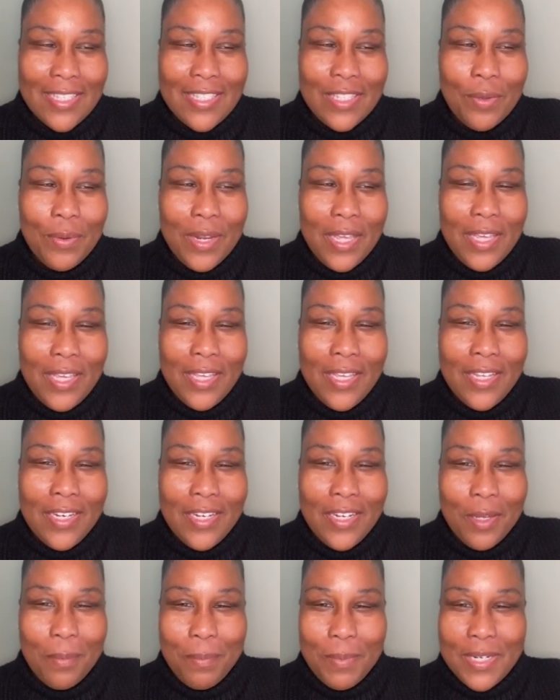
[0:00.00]
and so they
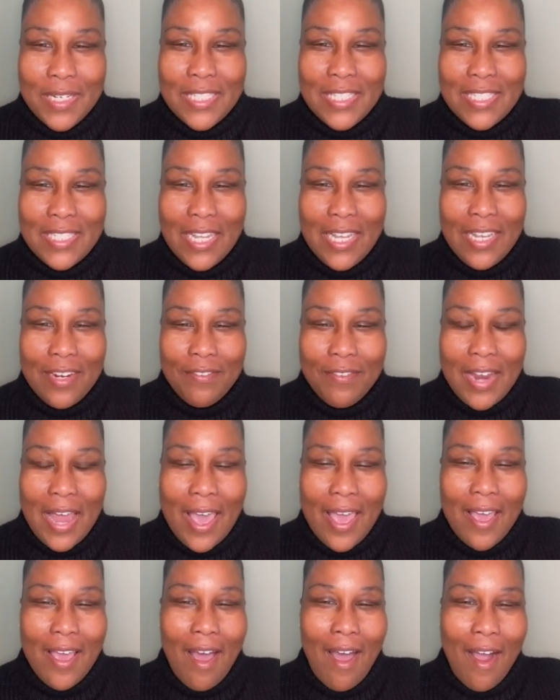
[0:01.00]
end up in a state of
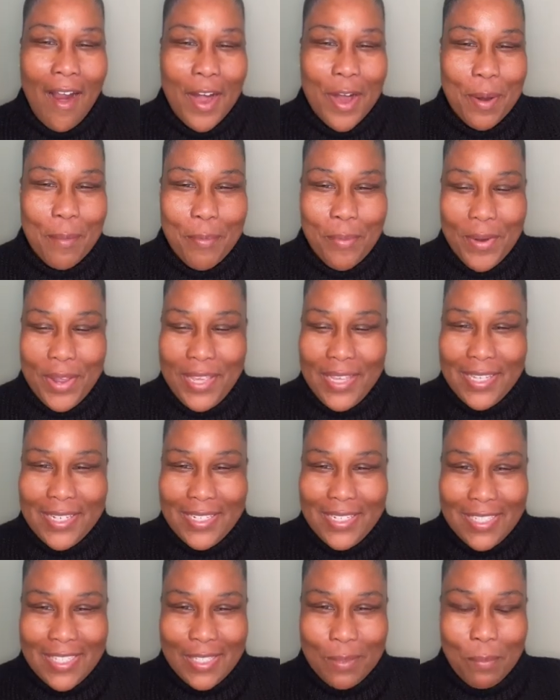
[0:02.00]
heartbreak
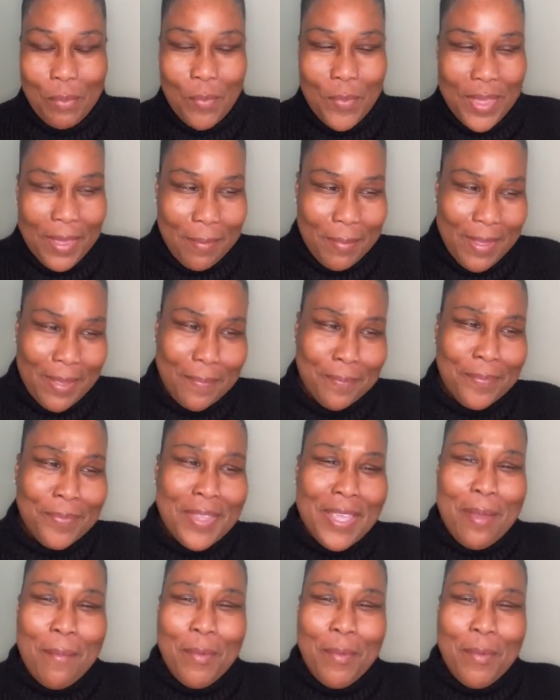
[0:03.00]
and disappointment.